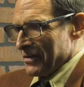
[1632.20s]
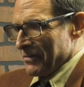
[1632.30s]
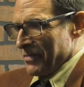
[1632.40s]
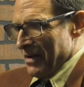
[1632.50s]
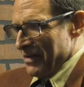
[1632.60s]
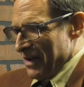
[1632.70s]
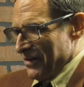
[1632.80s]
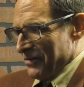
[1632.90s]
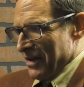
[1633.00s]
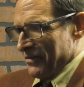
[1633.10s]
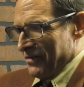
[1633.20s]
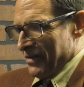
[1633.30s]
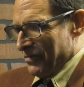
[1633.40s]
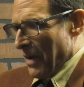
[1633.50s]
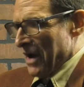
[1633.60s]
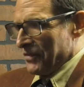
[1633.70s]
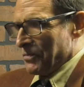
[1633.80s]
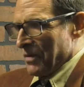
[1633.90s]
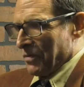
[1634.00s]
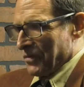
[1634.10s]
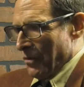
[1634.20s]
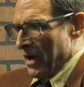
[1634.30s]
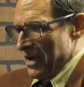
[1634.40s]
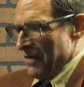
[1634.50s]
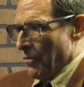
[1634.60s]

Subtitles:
That inspires people to want to hear